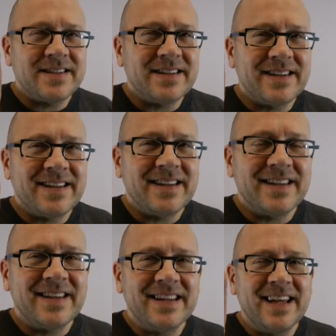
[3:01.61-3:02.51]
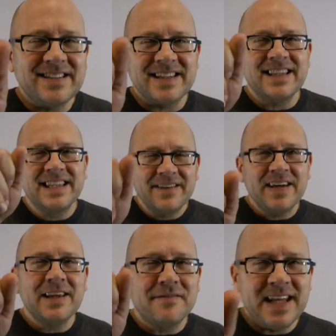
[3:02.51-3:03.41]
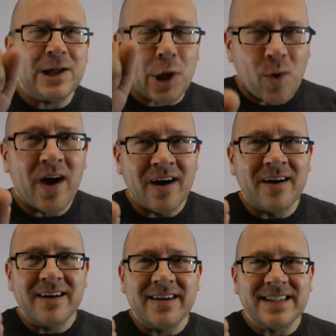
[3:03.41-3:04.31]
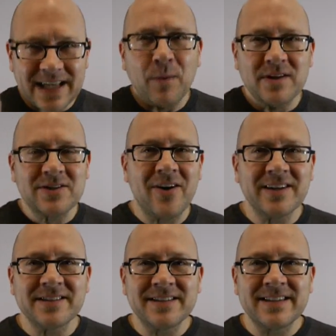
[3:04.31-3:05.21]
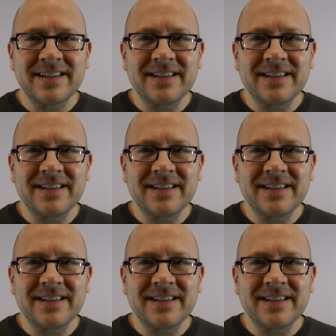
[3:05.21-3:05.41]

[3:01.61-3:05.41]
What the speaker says: it Living La Vida Loca? Is that what the song is?